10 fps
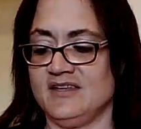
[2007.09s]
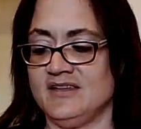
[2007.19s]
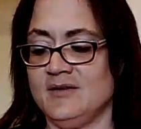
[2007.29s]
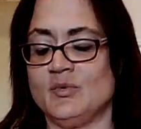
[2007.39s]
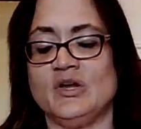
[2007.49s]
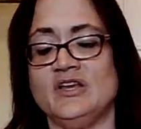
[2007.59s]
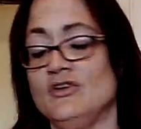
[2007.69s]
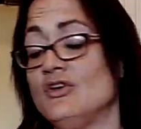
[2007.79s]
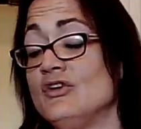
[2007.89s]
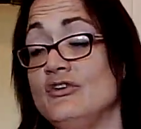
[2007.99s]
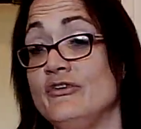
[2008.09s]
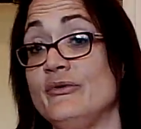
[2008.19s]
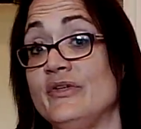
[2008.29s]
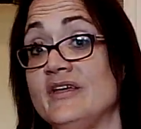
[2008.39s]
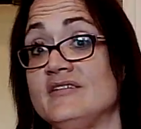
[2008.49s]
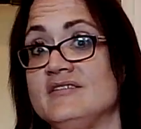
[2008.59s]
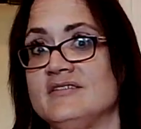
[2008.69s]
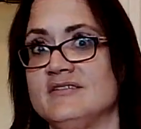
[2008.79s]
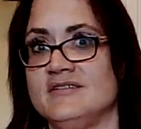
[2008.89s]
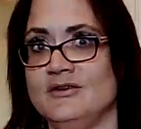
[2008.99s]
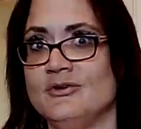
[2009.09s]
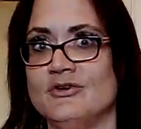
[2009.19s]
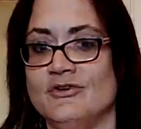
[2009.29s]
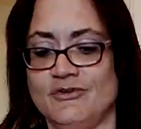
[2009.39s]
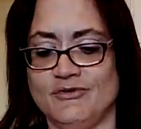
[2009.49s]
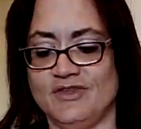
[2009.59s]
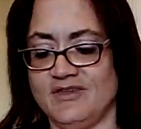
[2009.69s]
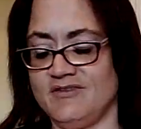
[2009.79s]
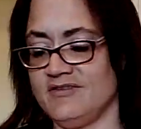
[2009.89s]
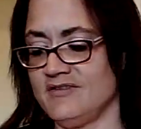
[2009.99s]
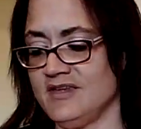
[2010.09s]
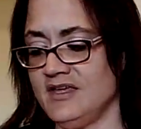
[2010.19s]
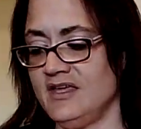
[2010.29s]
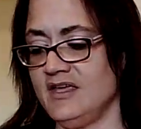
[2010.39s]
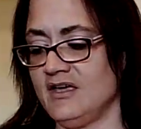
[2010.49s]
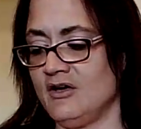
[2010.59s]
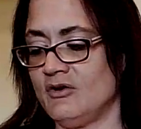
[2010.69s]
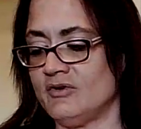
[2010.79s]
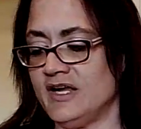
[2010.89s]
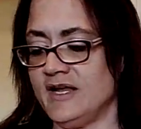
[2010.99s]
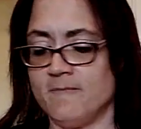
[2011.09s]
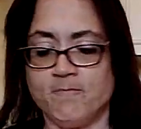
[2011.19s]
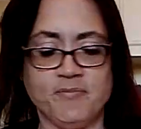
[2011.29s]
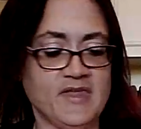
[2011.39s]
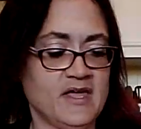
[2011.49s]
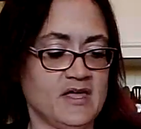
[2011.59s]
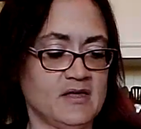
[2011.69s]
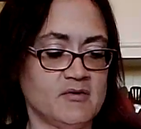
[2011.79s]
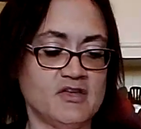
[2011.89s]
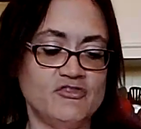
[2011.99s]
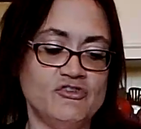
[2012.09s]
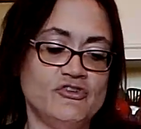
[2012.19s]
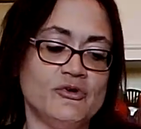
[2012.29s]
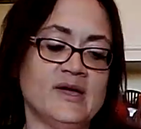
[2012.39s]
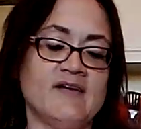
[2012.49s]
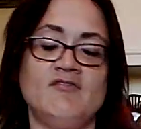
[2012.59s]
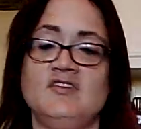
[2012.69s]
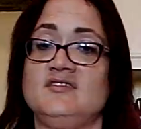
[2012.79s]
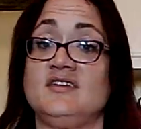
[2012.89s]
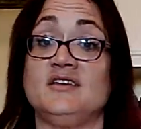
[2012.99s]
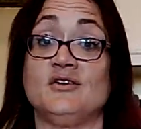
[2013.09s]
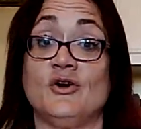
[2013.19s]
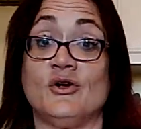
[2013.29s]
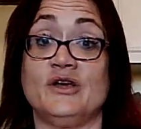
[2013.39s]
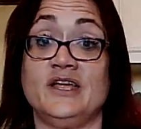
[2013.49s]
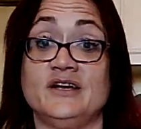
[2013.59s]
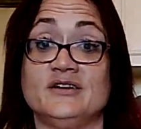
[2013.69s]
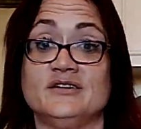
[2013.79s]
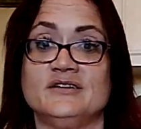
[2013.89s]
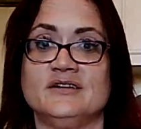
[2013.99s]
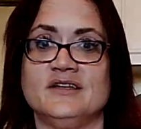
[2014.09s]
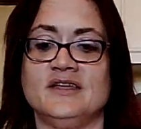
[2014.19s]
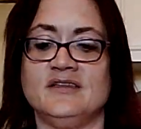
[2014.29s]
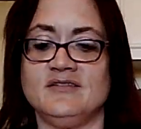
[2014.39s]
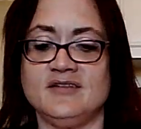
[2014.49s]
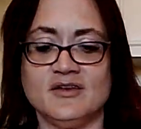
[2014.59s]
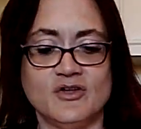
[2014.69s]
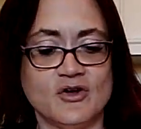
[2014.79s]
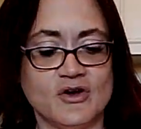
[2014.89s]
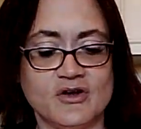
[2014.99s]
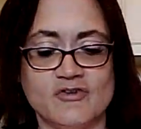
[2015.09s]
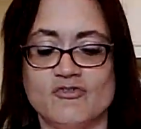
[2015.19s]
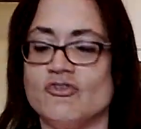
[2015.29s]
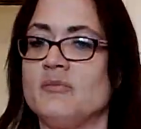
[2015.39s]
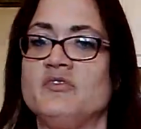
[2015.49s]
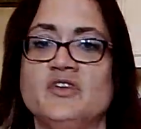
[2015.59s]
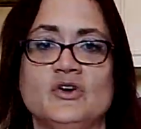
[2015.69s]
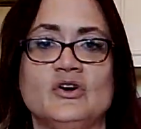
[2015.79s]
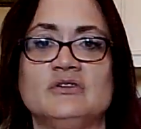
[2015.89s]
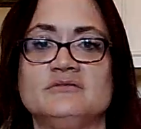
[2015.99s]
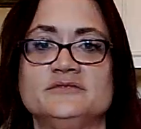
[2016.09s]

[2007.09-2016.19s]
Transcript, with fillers: Libra, and you can do this. You can do this, all right? Because you do have the Sun card here, and the Sun card trumps it all.